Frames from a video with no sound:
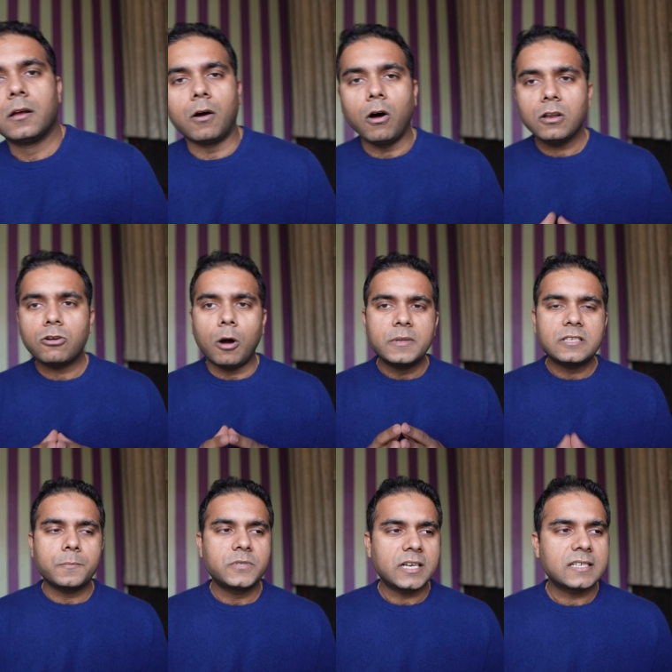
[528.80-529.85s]
All common
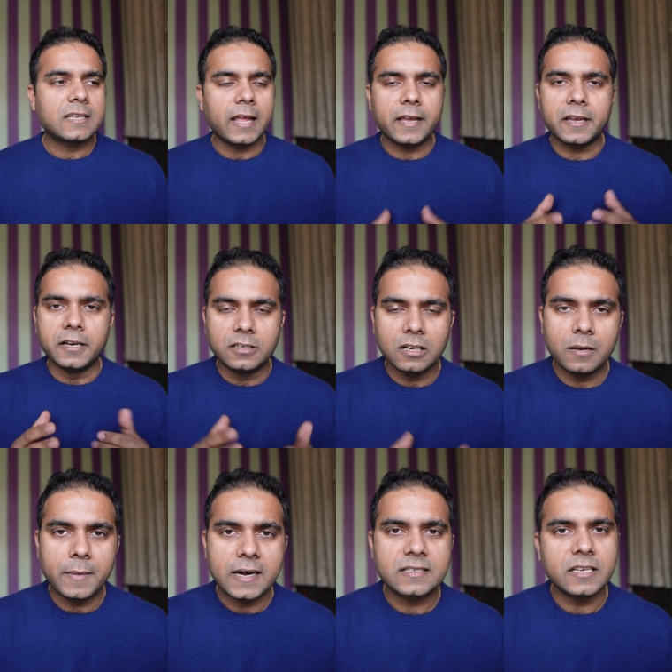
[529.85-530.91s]
subjects like internal
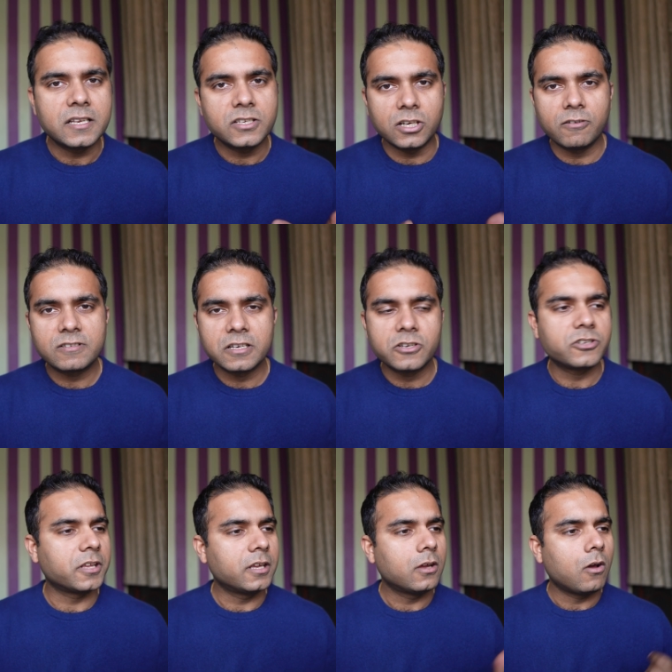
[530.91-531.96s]
medicine, general
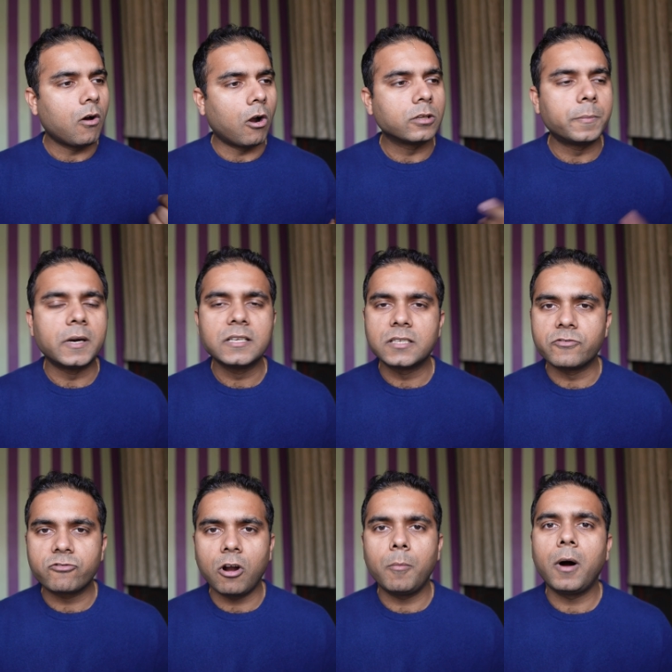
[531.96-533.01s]
surgery, orthopedics and
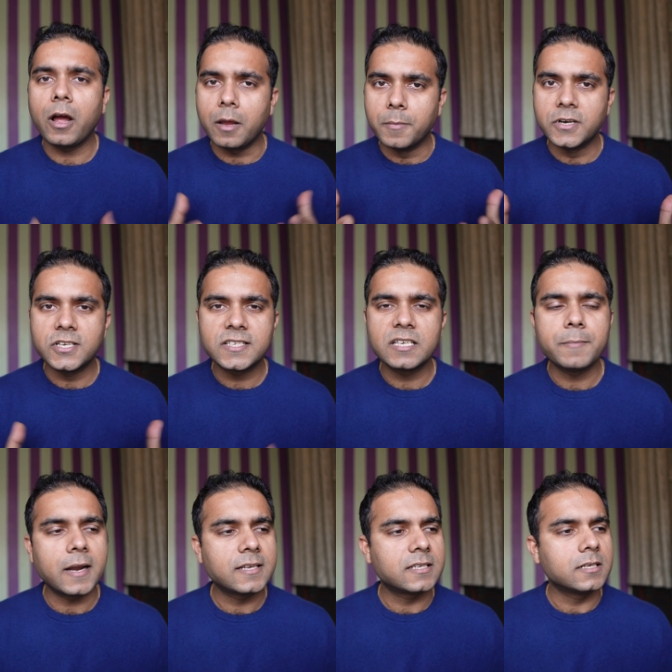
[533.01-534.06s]
trauma, emergency
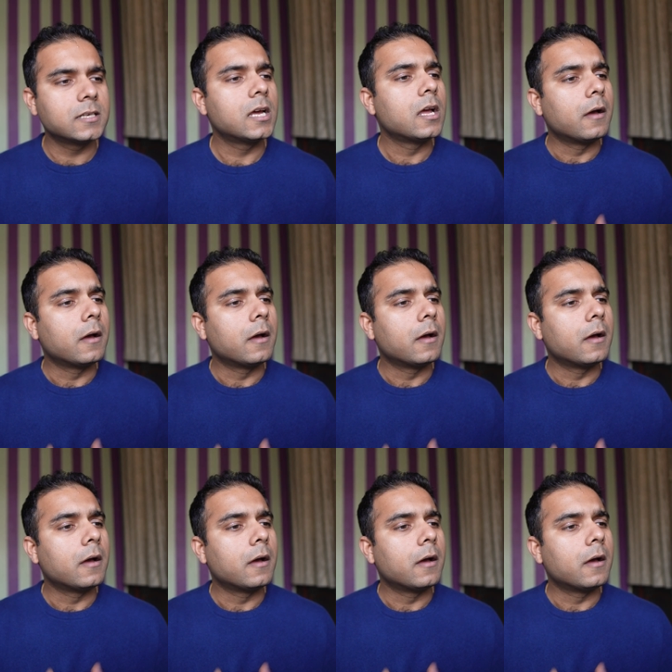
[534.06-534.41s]
medicine,